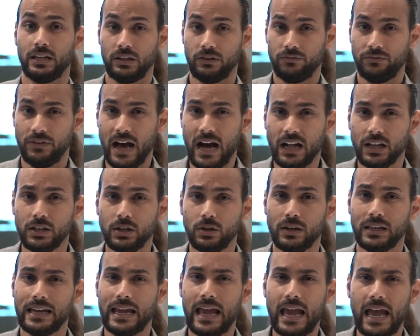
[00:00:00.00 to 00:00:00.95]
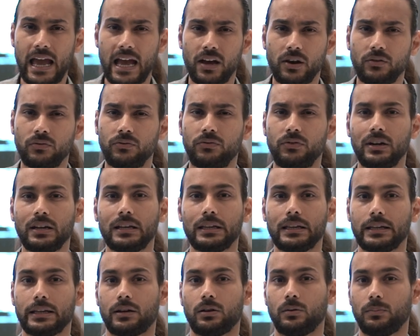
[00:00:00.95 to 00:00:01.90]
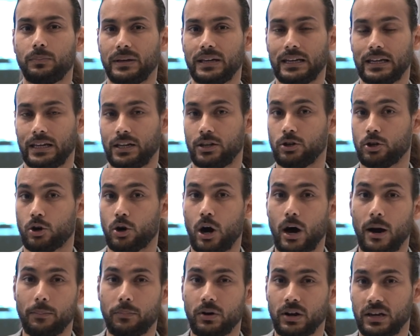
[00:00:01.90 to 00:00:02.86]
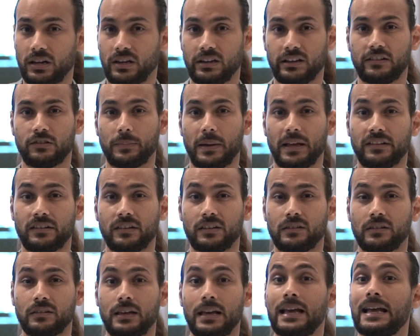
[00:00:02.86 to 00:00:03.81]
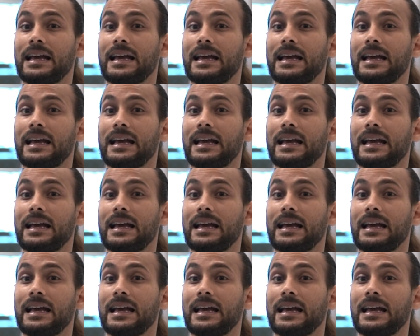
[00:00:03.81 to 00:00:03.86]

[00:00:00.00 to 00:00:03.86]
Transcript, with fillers: evaluate every little bit in your operating expenses,